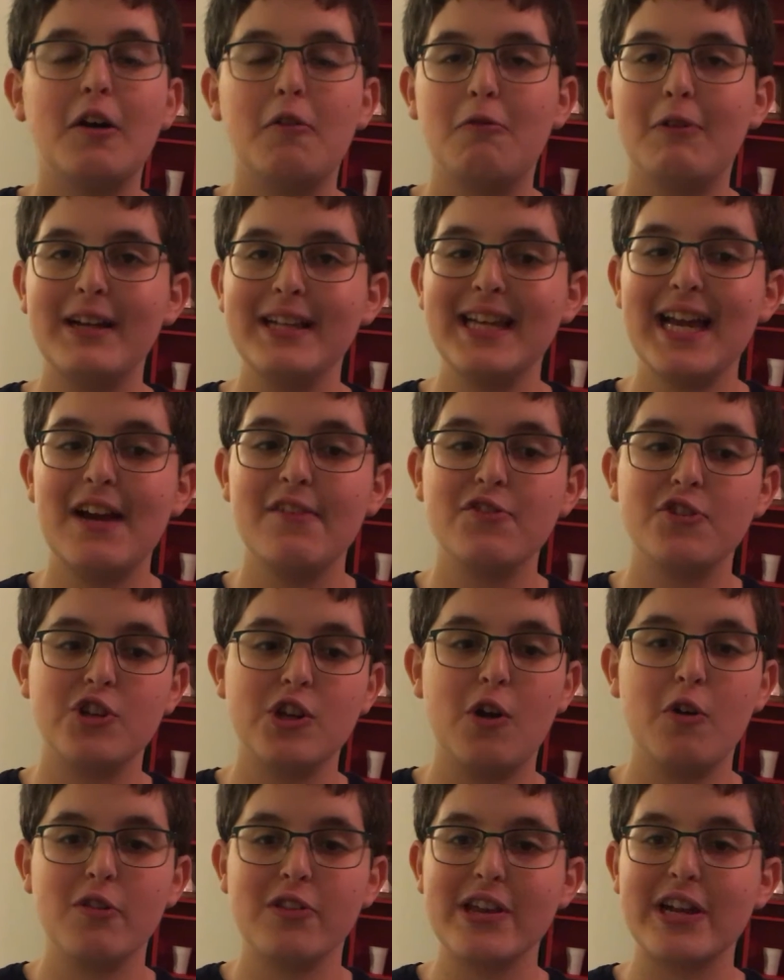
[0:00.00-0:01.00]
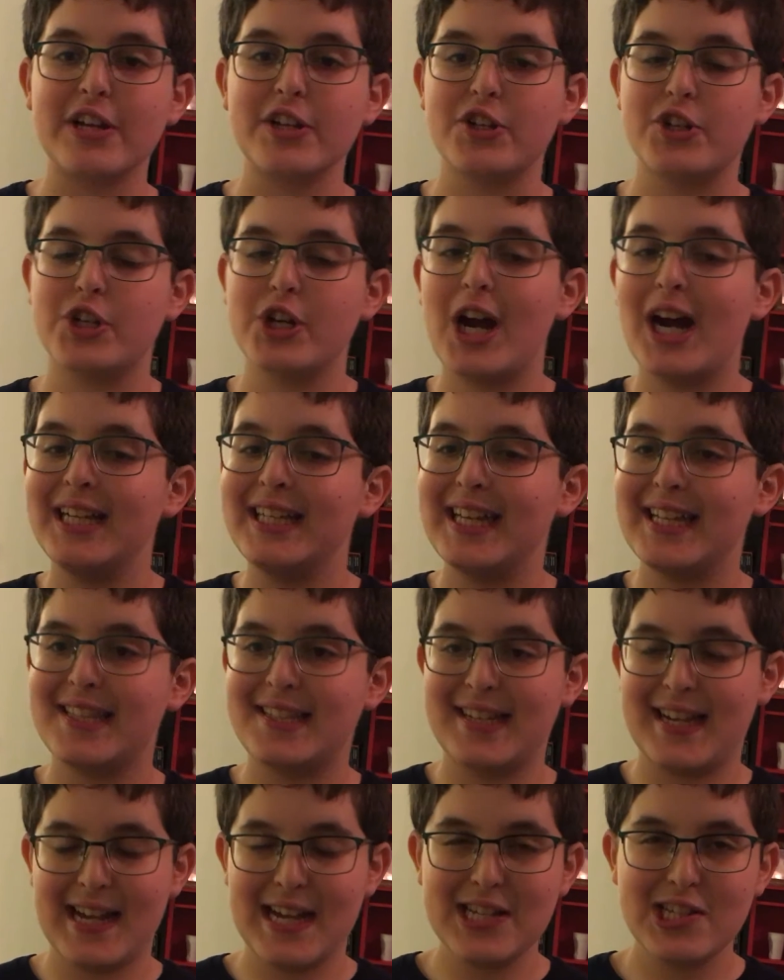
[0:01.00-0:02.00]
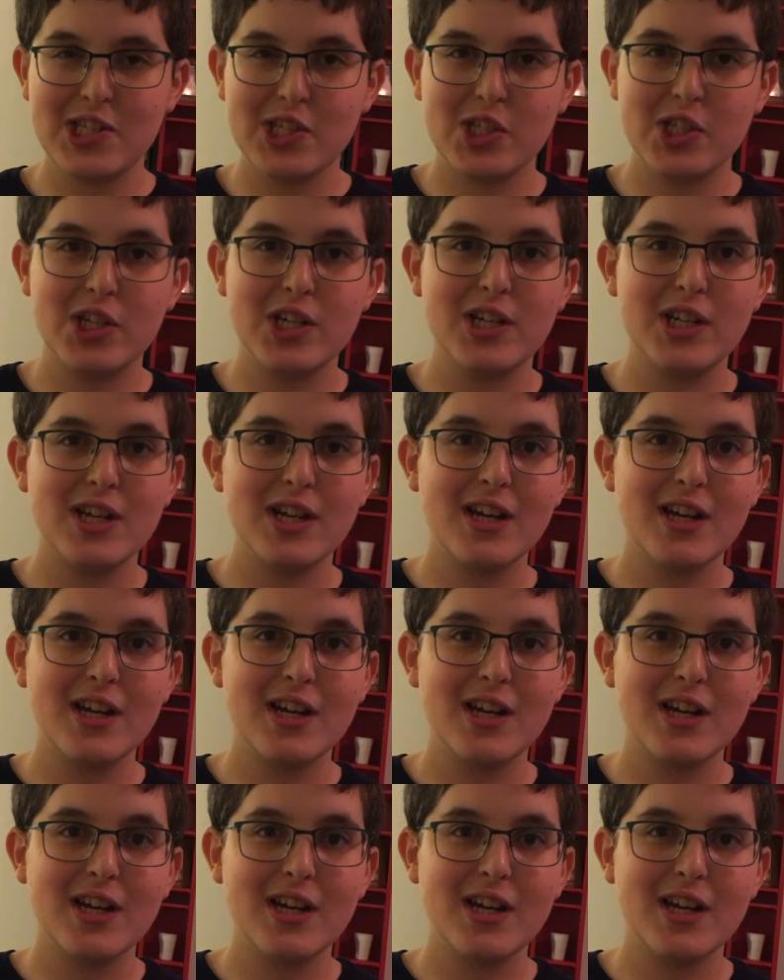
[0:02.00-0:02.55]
When you have shows like Johnny Test